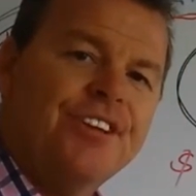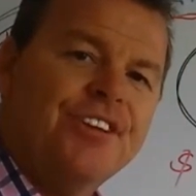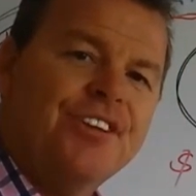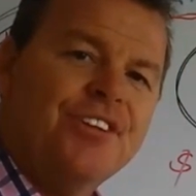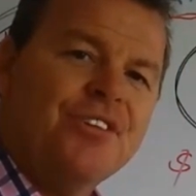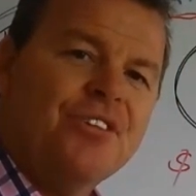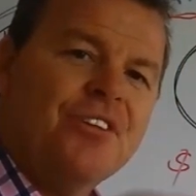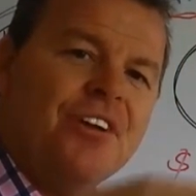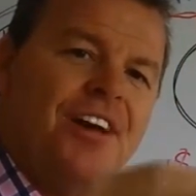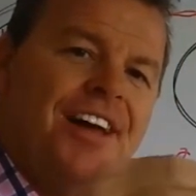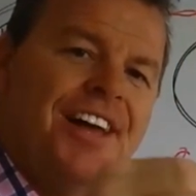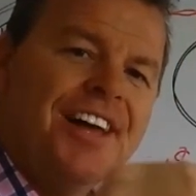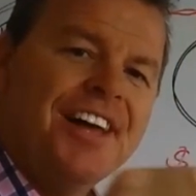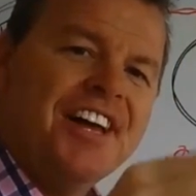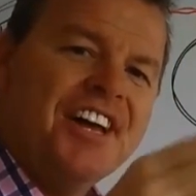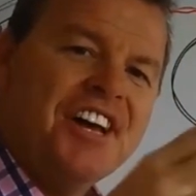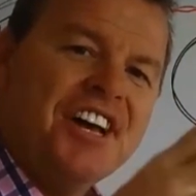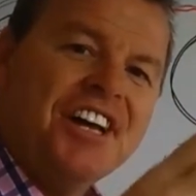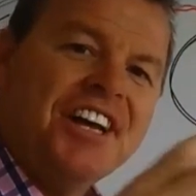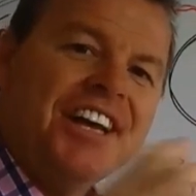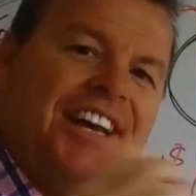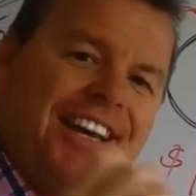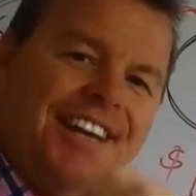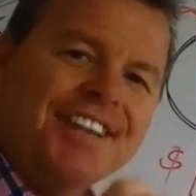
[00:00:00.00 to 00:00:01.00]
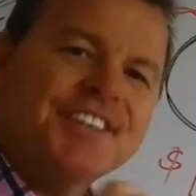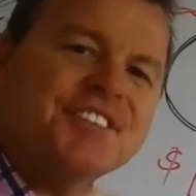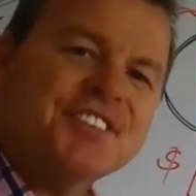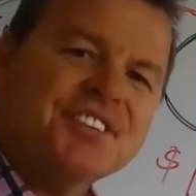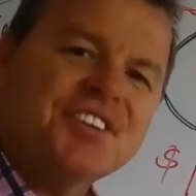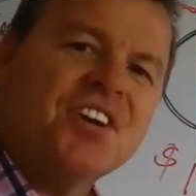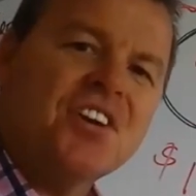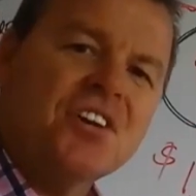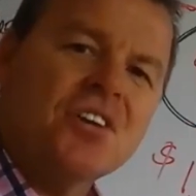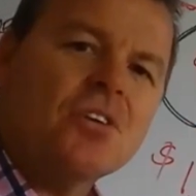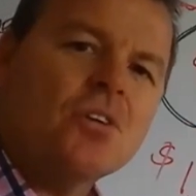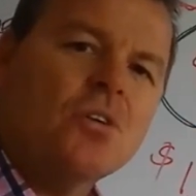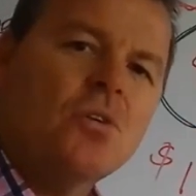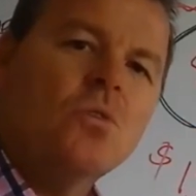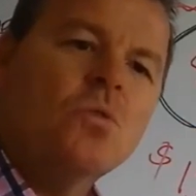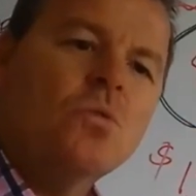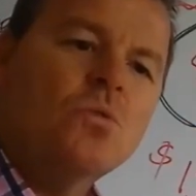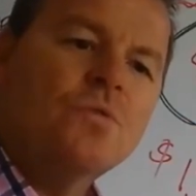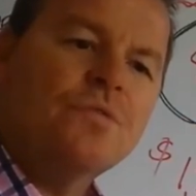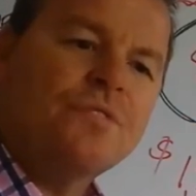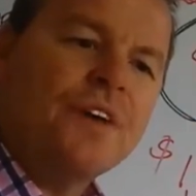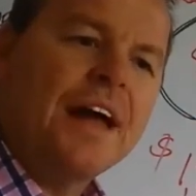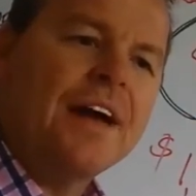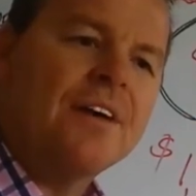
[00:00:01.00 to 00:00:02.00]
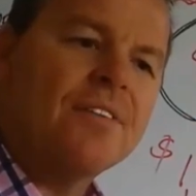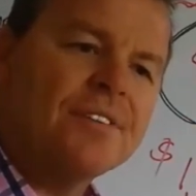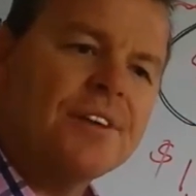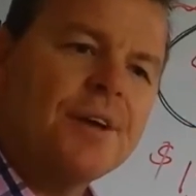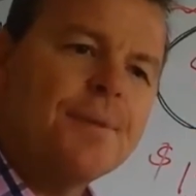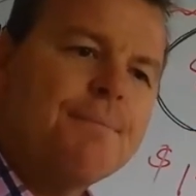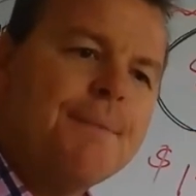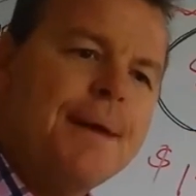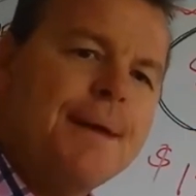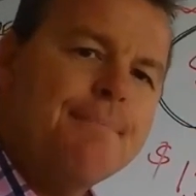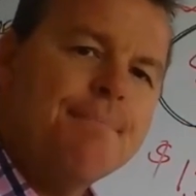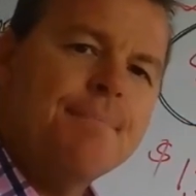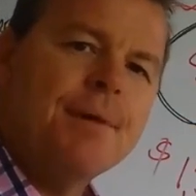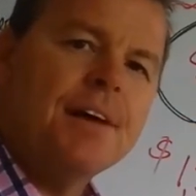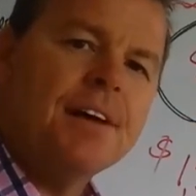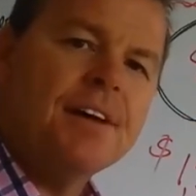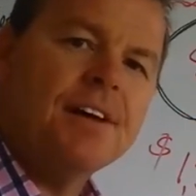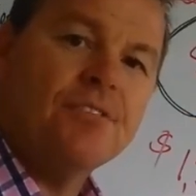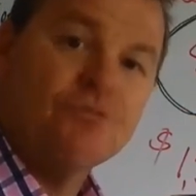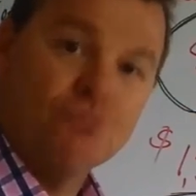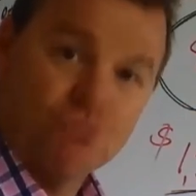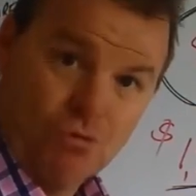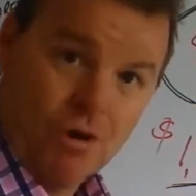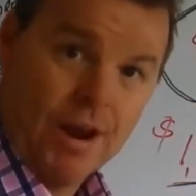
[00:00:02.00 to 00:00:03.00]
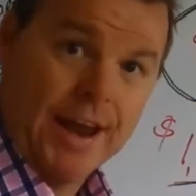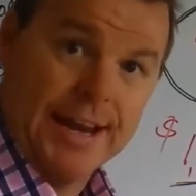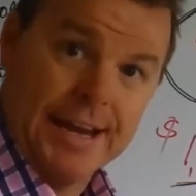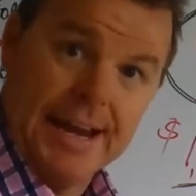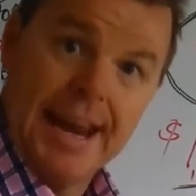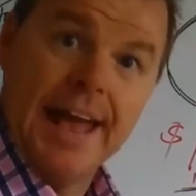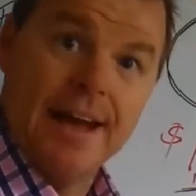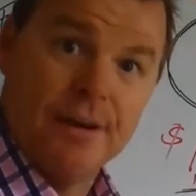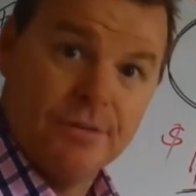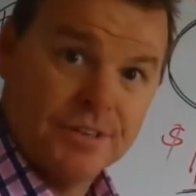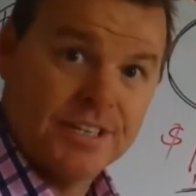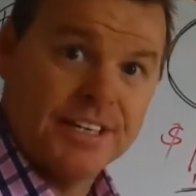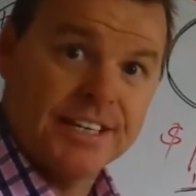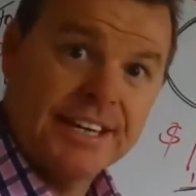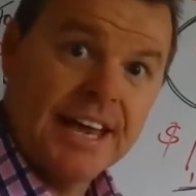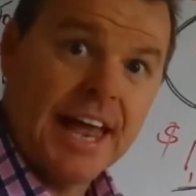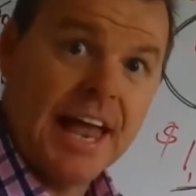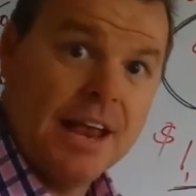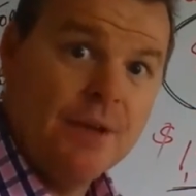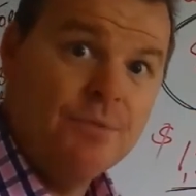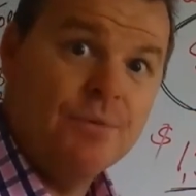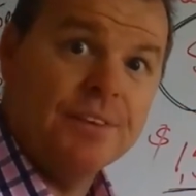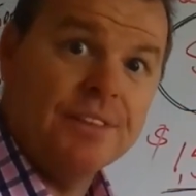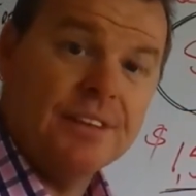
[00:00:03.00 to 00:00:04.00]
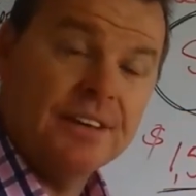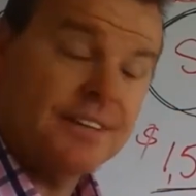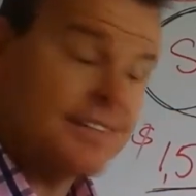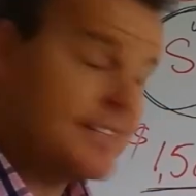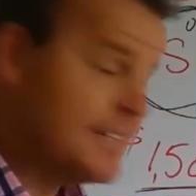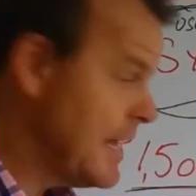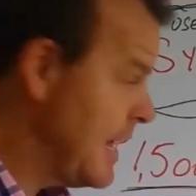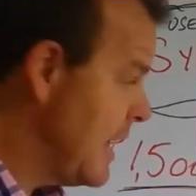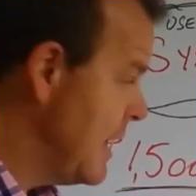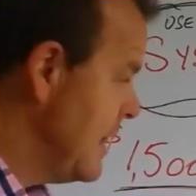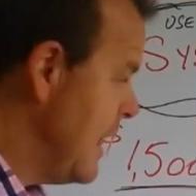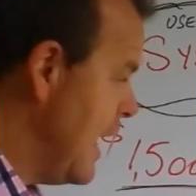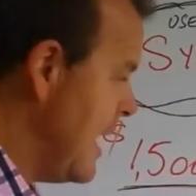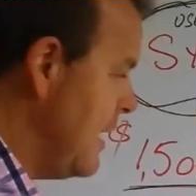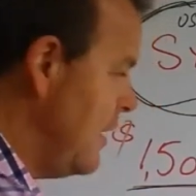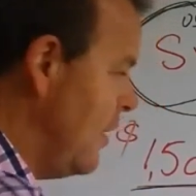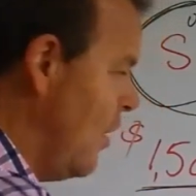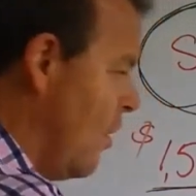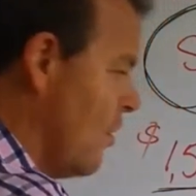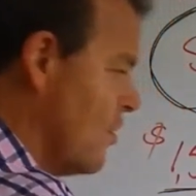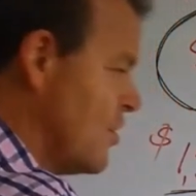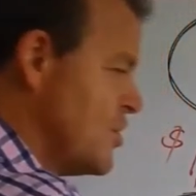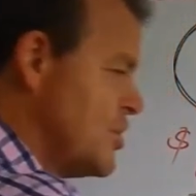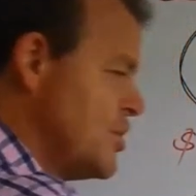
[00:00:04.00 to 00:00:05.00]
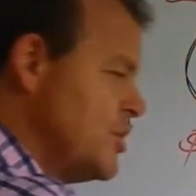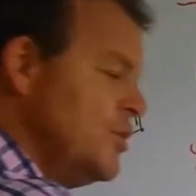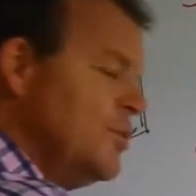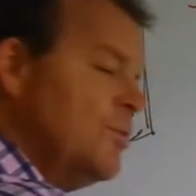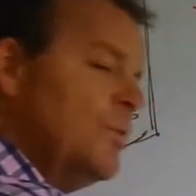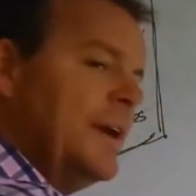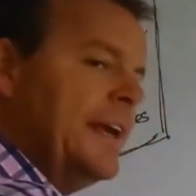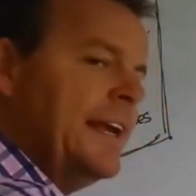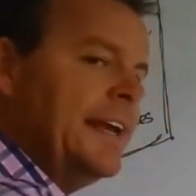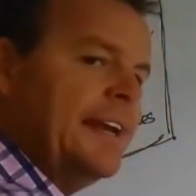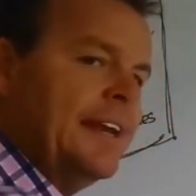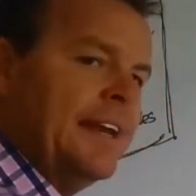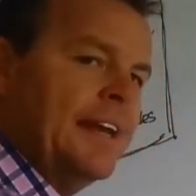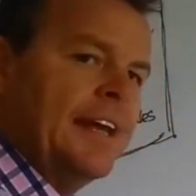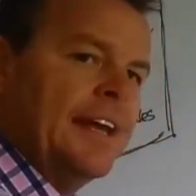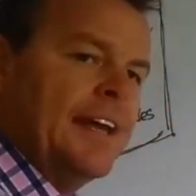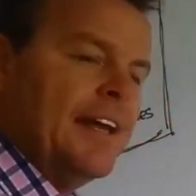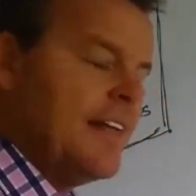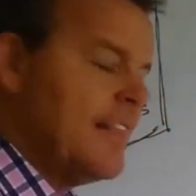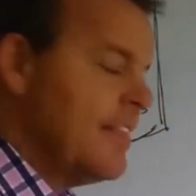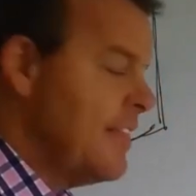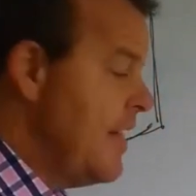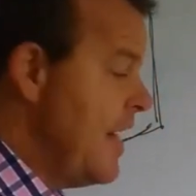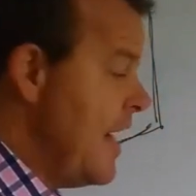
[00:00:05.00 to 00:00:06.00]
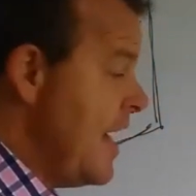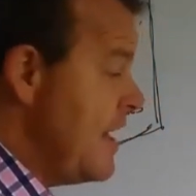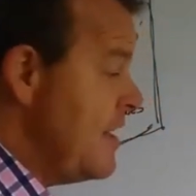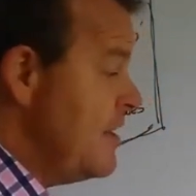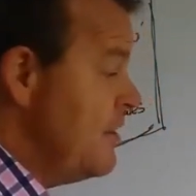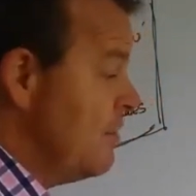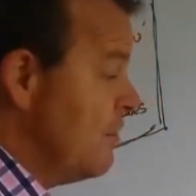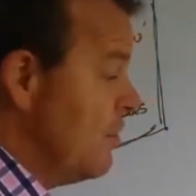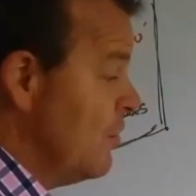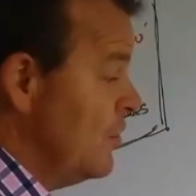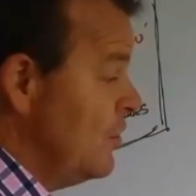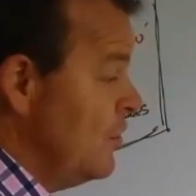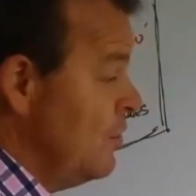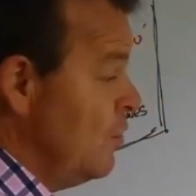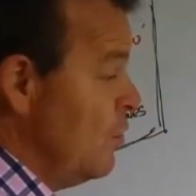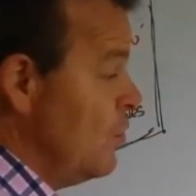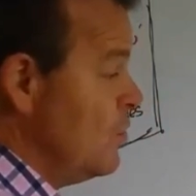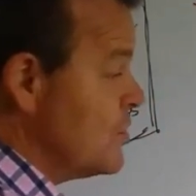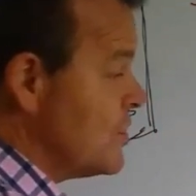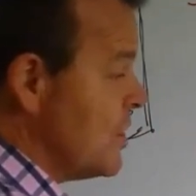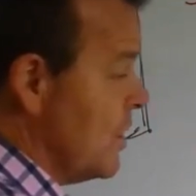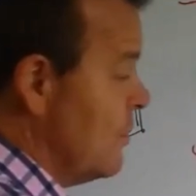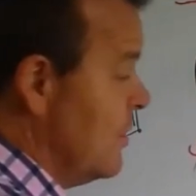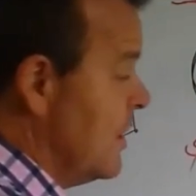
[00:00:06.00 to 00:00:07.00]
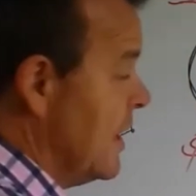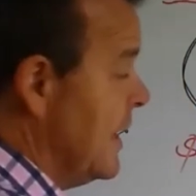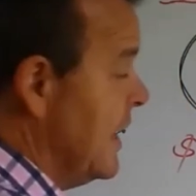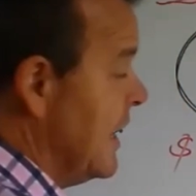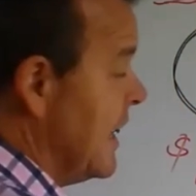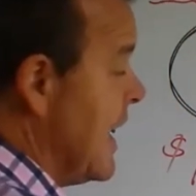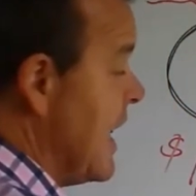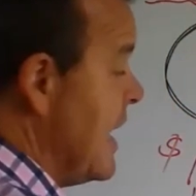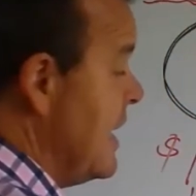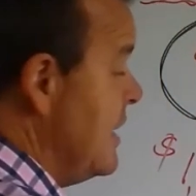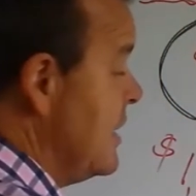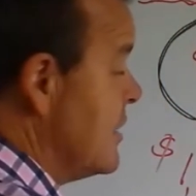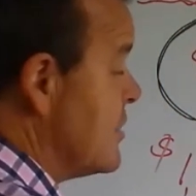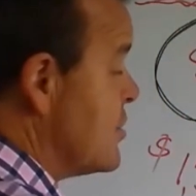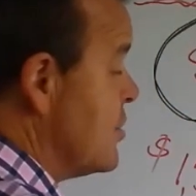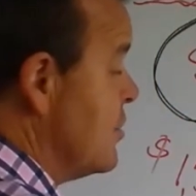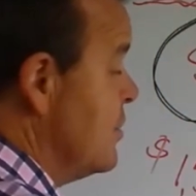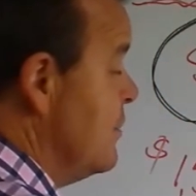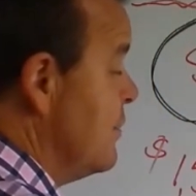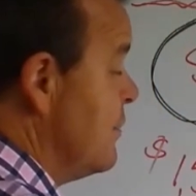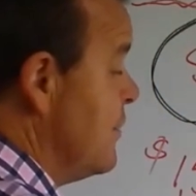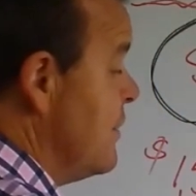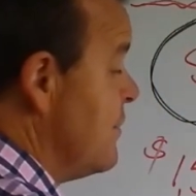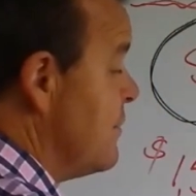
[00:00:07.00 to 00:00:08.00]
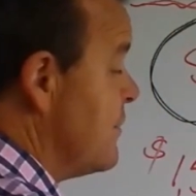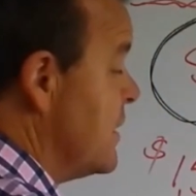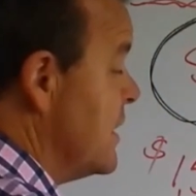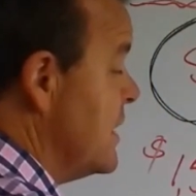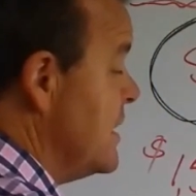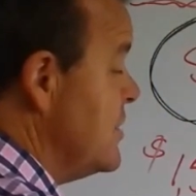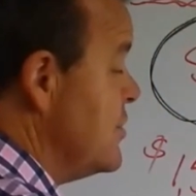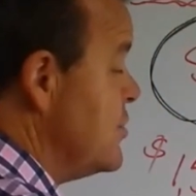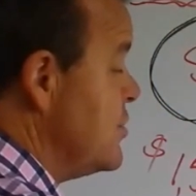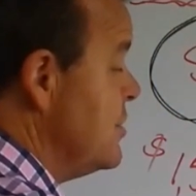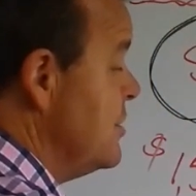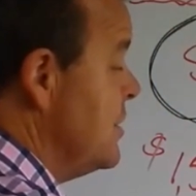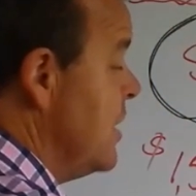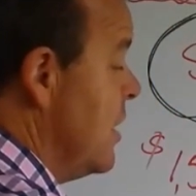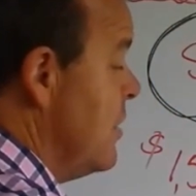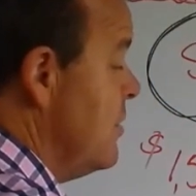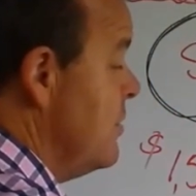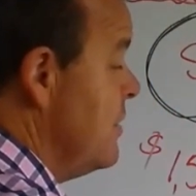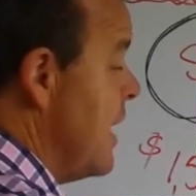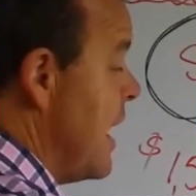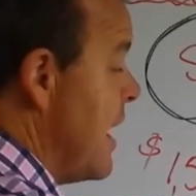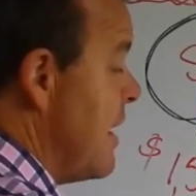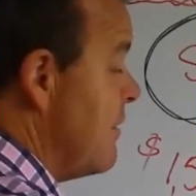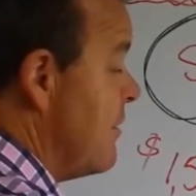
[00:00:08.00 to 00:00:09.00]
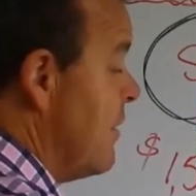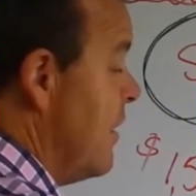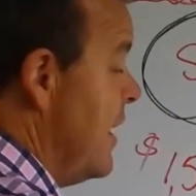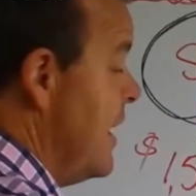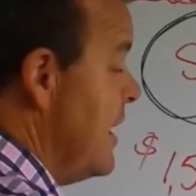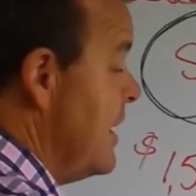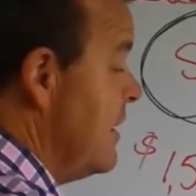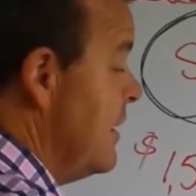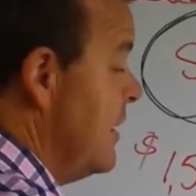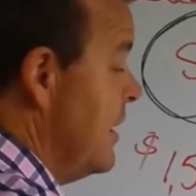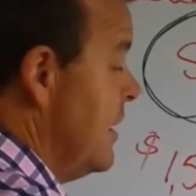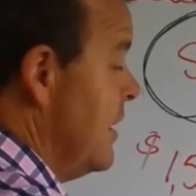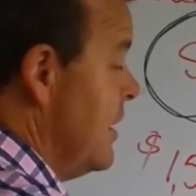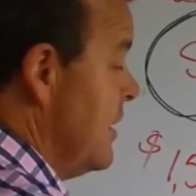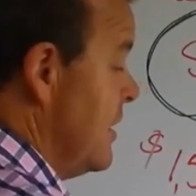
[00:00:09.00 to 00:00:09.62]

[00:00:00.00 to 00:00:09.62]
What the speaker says: You're an Inner Circle founder member right now today with us. So that locks you in there. You're also going to get your 250s. You know that, right?